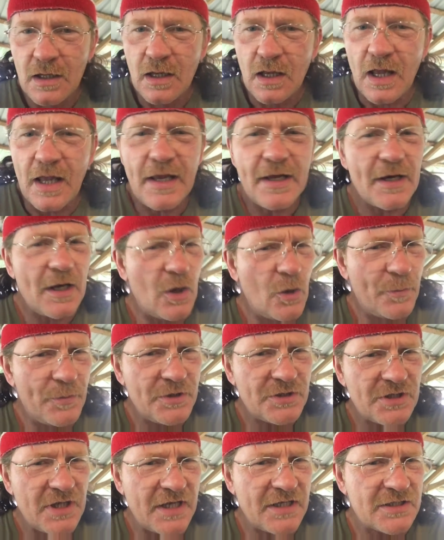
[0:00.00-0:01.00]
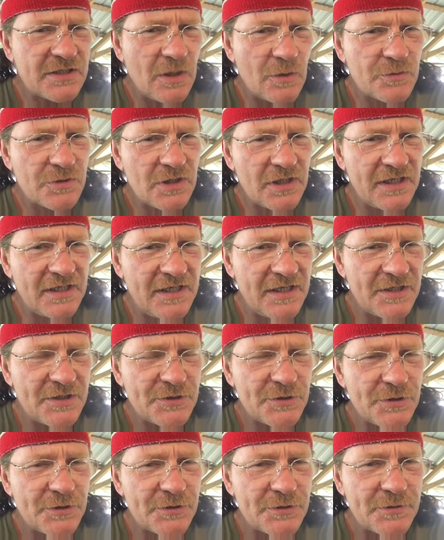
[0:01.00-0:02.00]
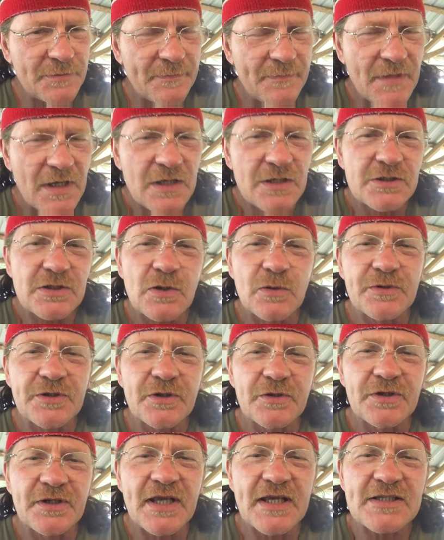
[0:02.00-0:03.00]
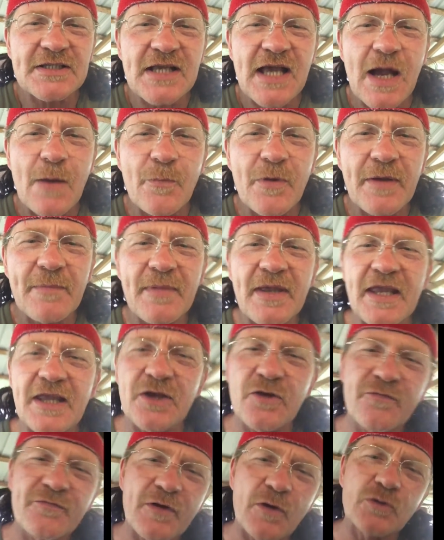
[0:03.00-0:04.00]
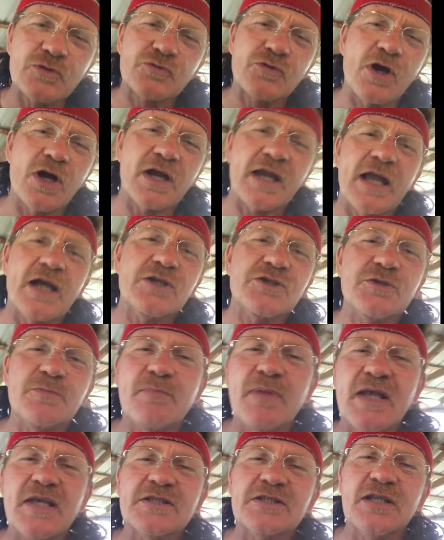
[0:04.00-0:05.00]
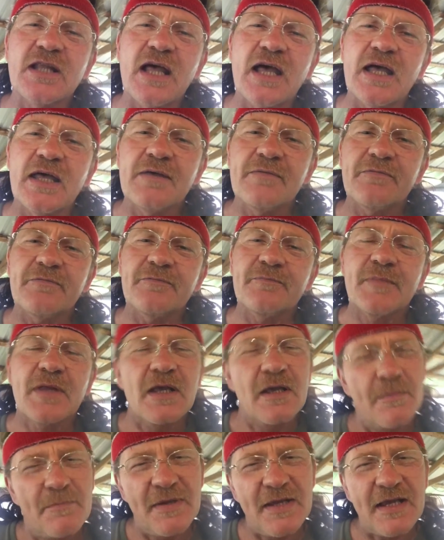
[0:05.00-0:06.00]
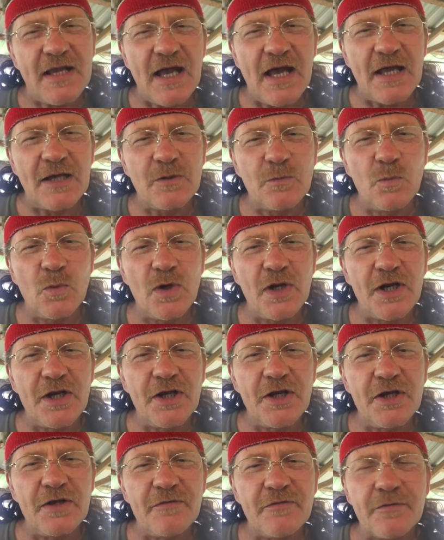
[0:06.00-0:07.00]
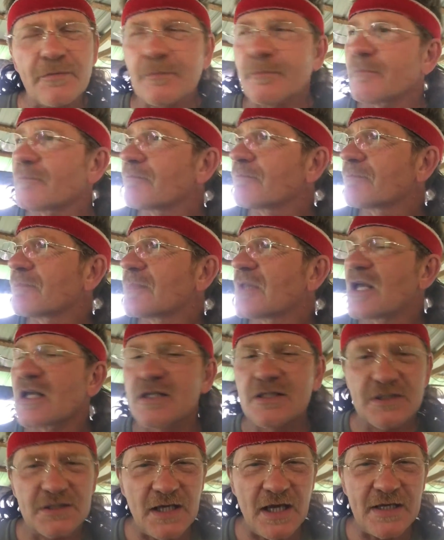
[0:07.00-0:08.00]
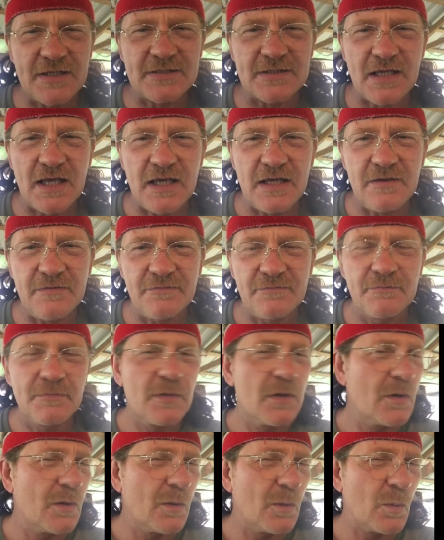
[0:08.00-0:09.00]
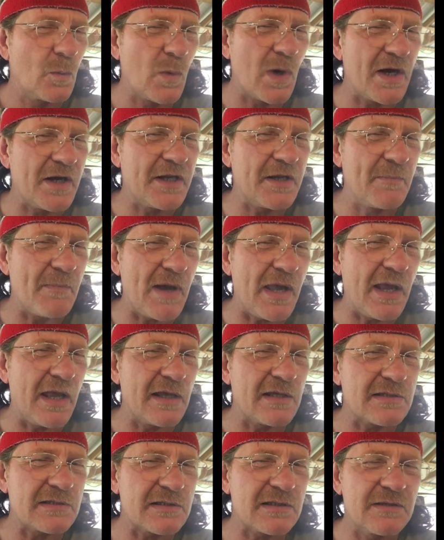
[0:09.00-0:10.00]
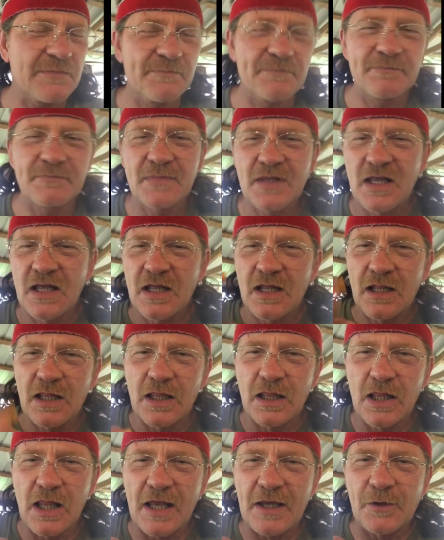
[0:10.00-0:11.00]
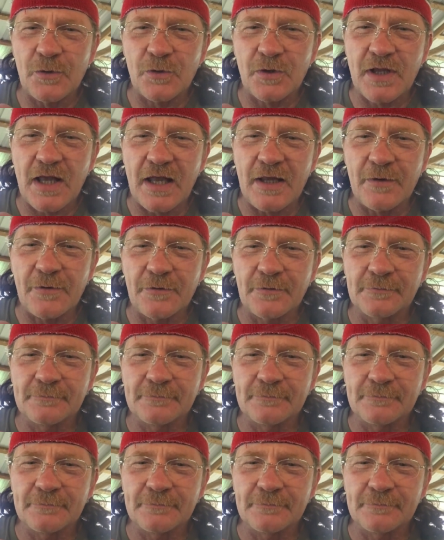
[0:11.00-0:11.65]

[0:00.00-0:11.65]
And I hope you stay socially distanced. So until the next time we meet, you folks rock out your best life. Be kind to one another. Stay safe. Wear your mask. Later, Gator.